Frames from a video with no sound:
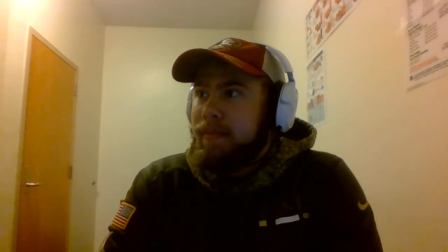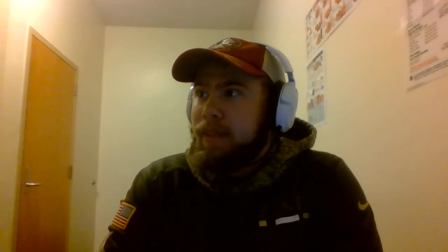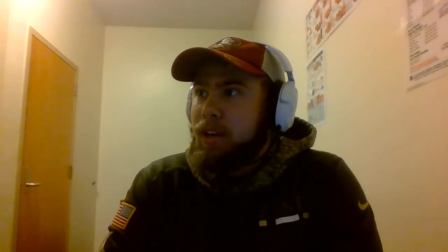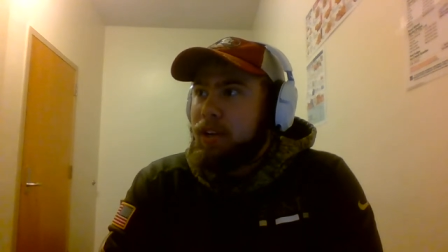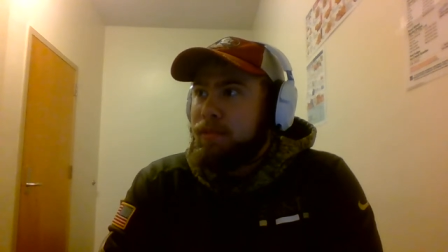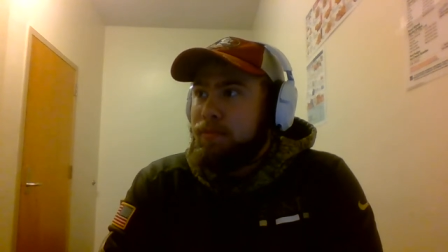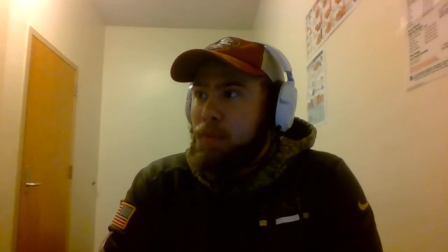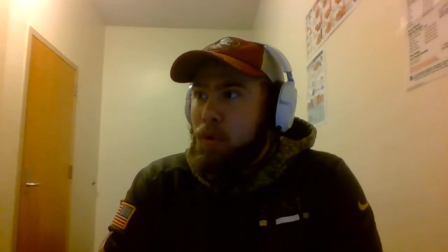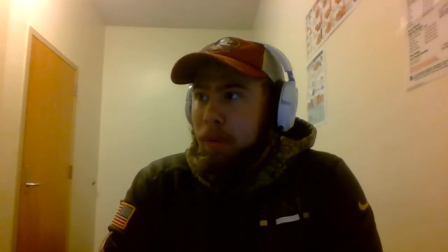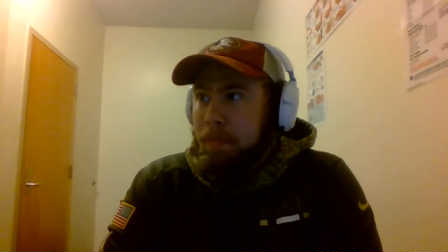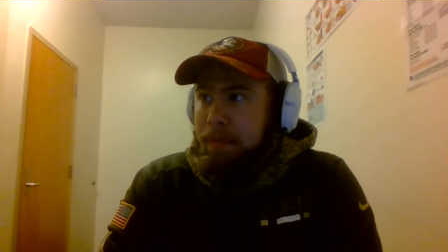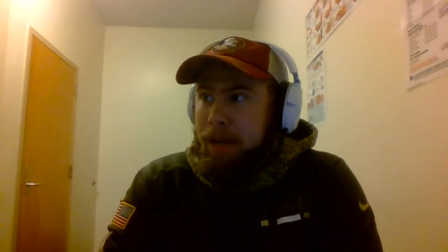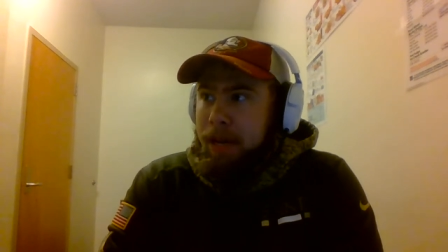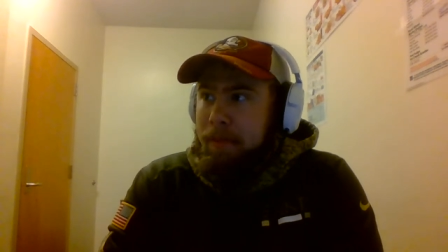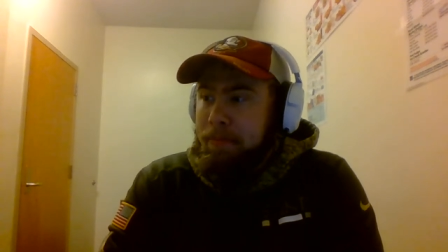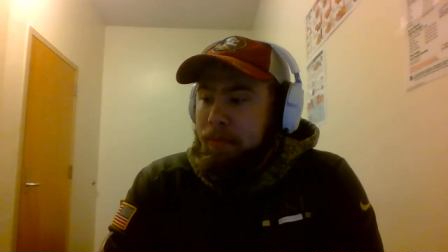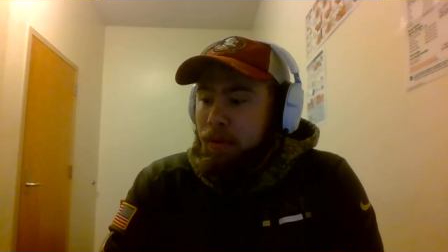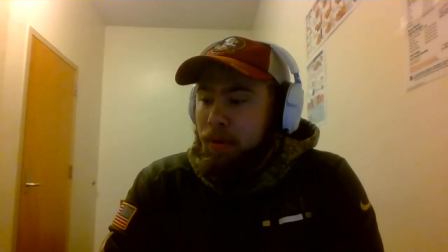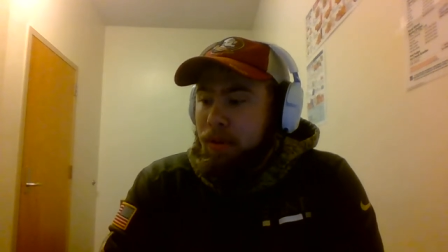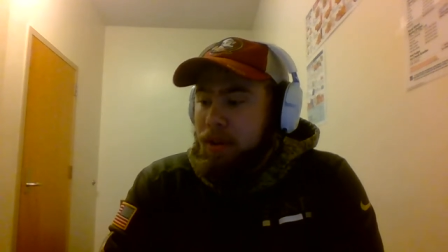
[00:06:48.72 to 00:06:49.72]
There's more
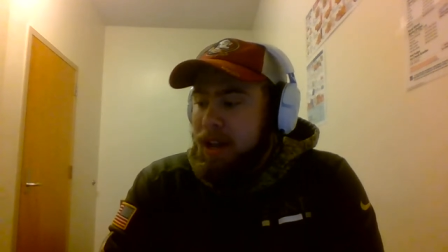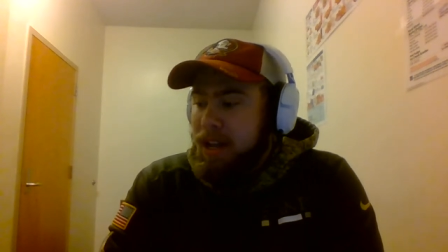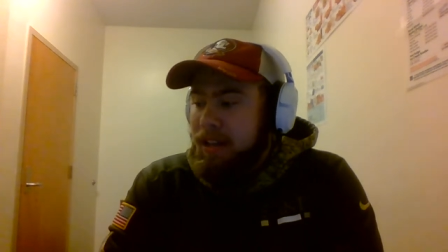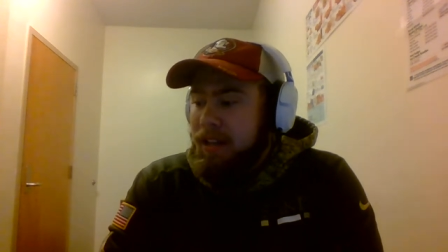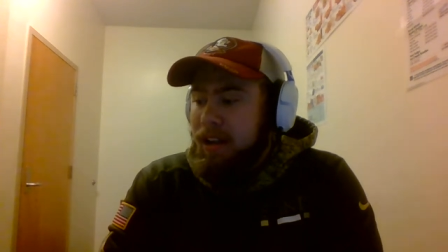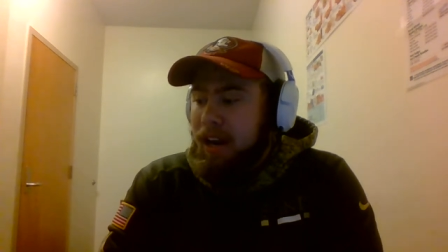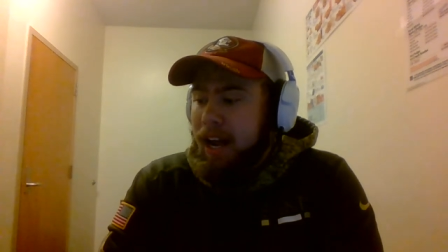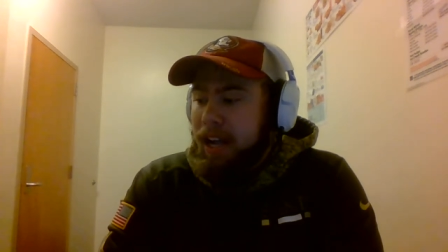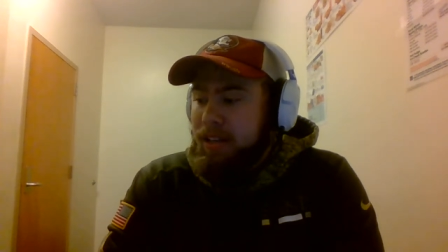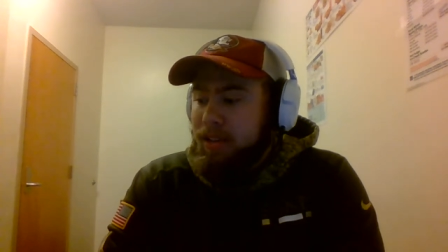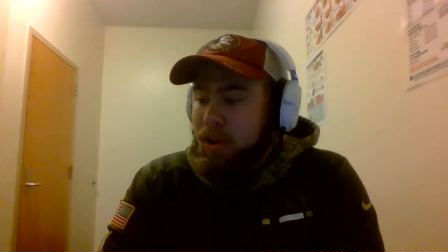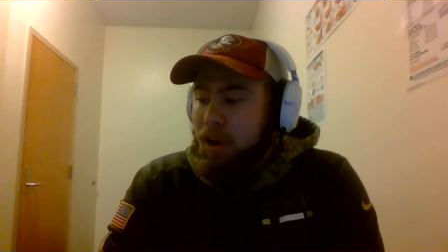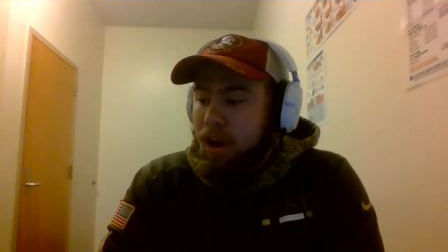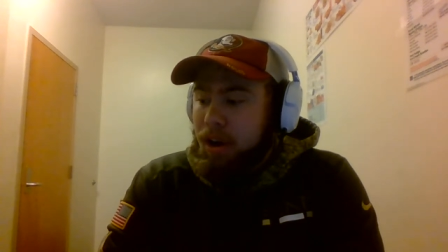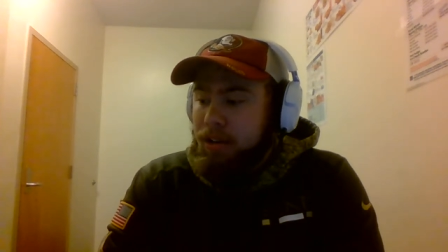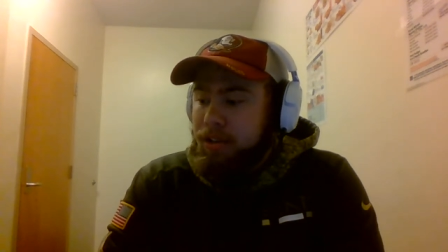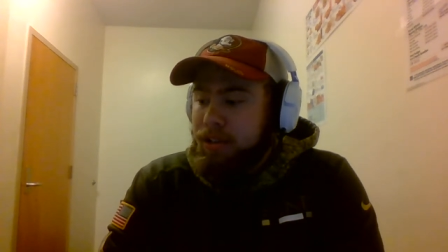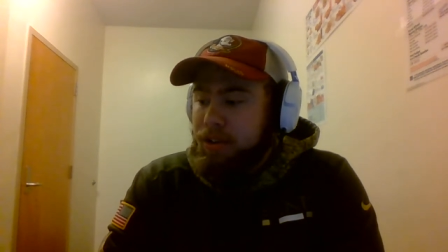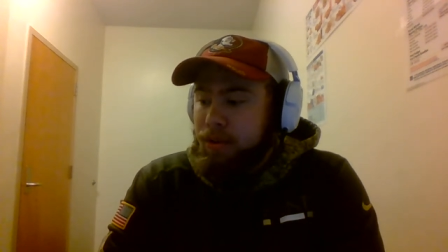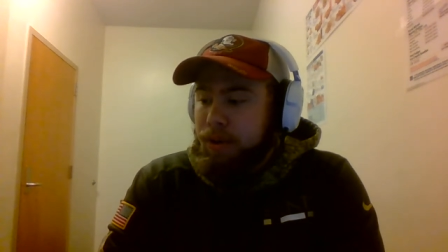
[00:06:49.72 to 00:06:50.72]
people that I
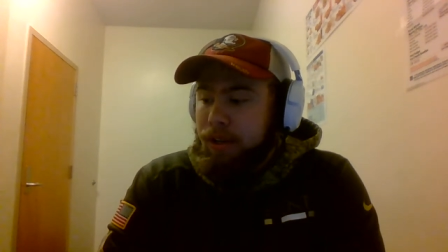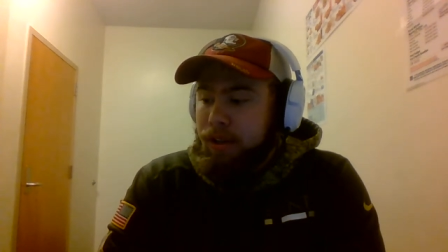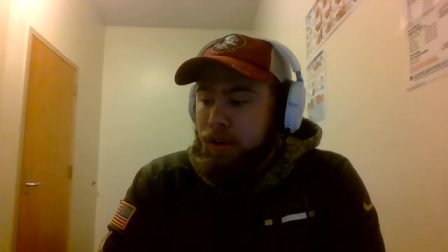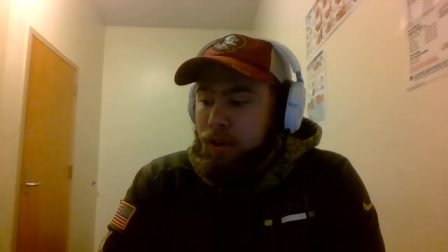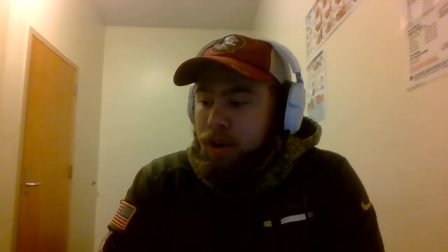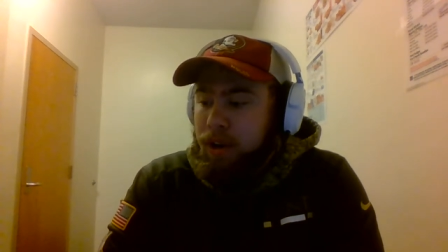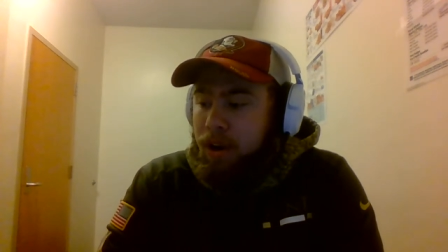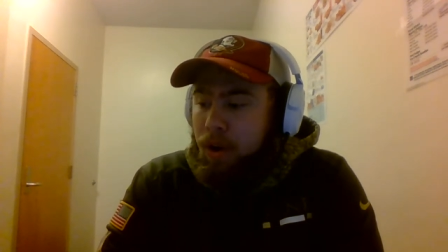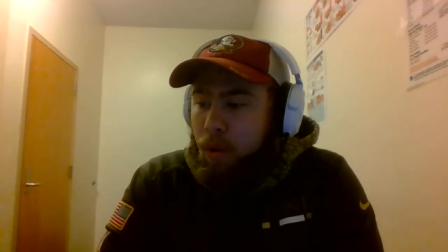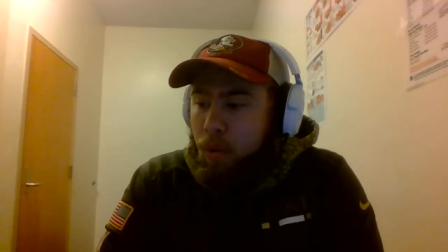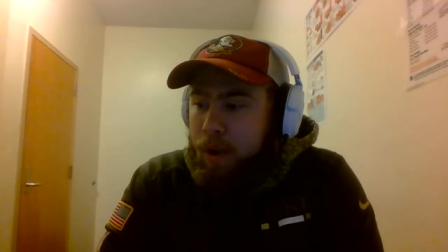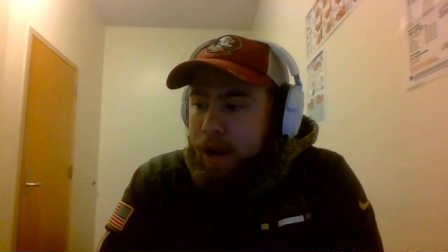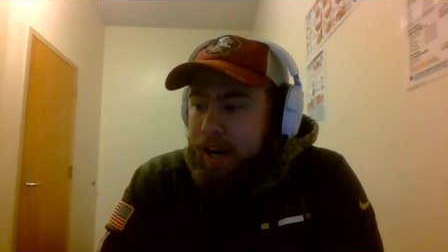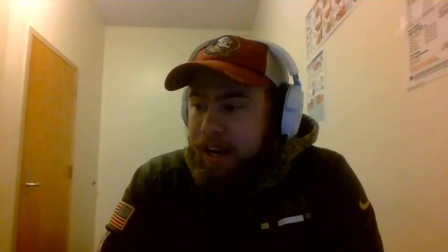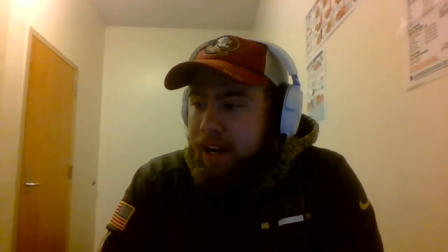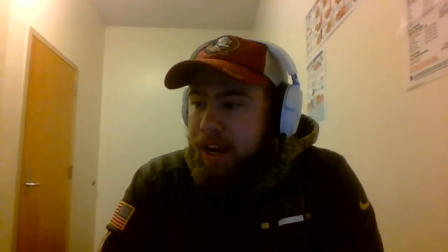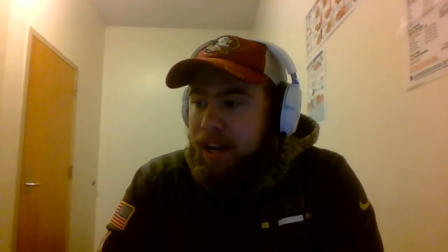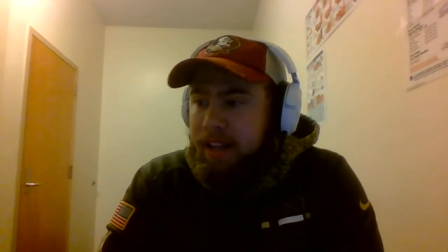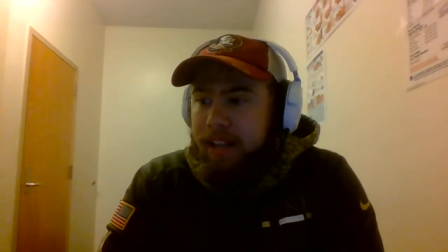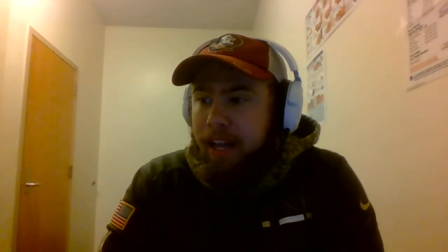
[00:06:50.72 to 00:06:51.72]
talk to during a
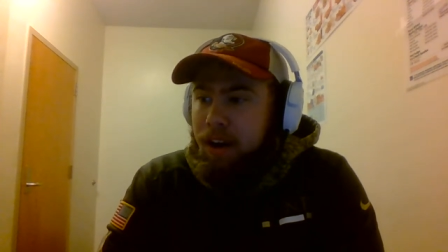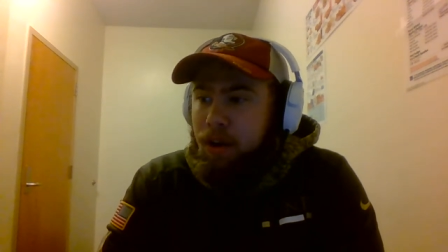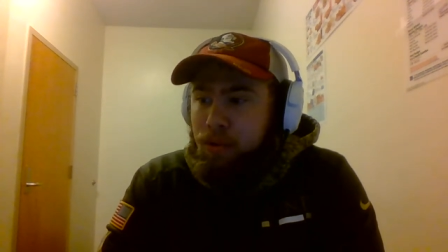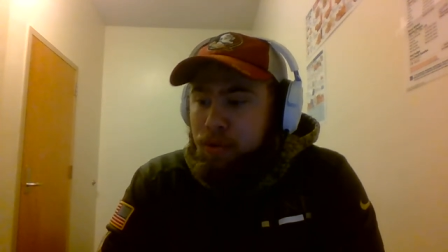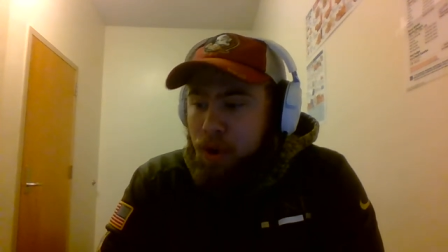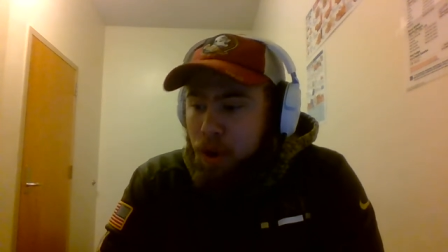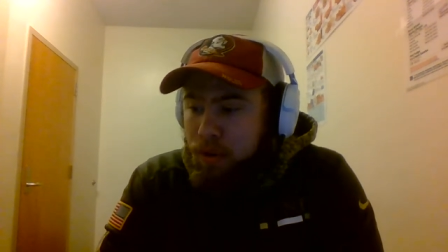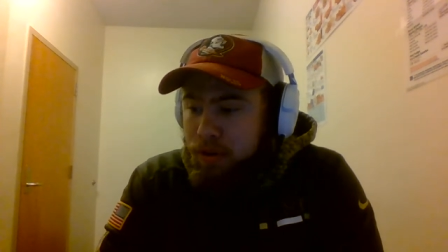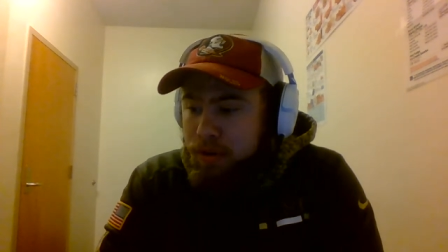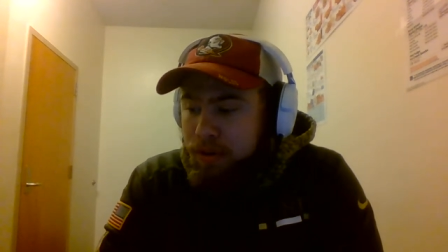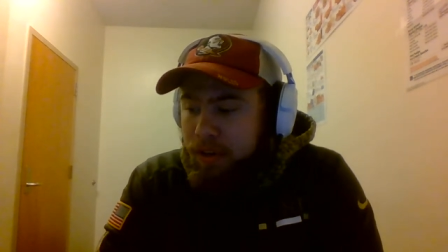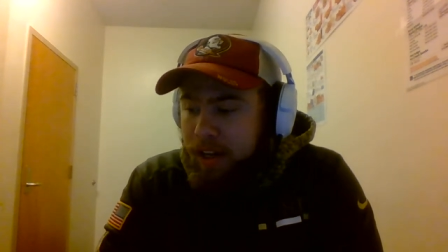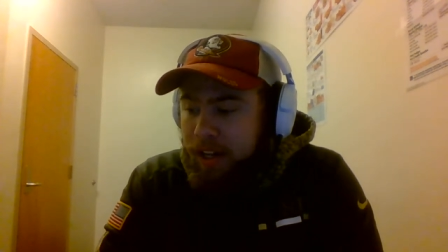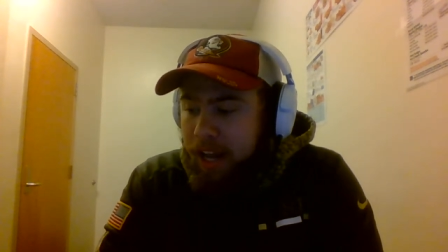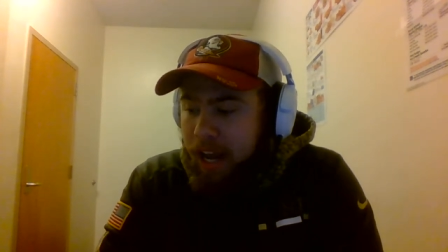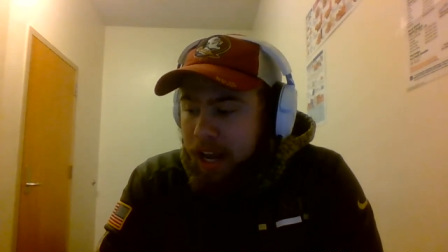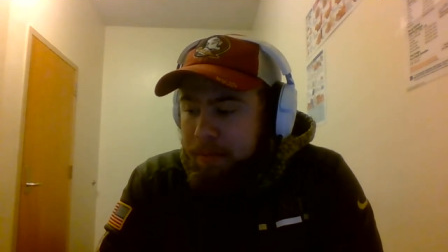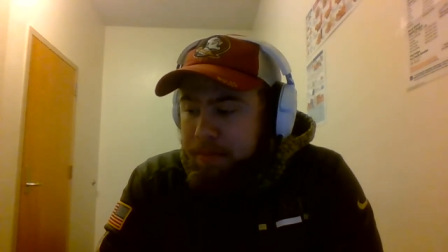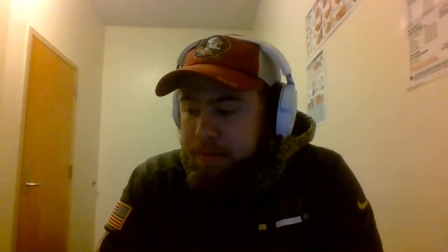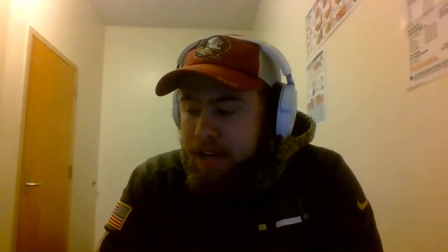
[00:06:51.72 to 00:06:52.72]
week. They don't go to the
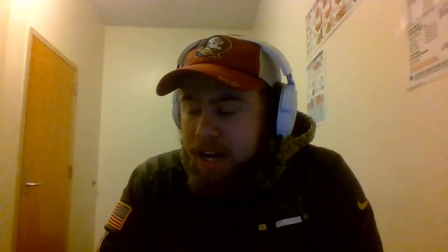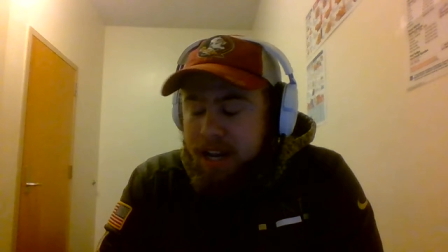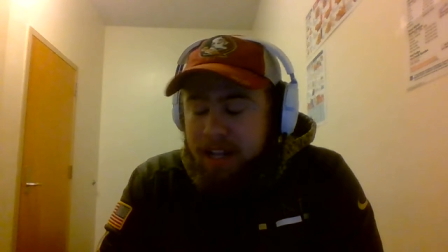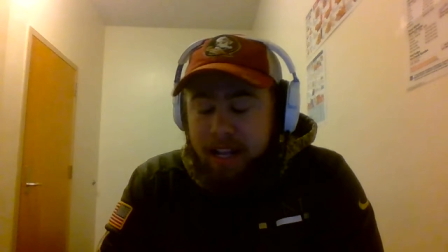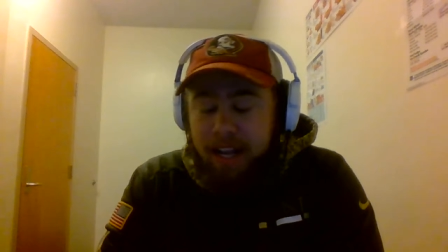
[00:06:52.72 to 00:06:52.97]
games.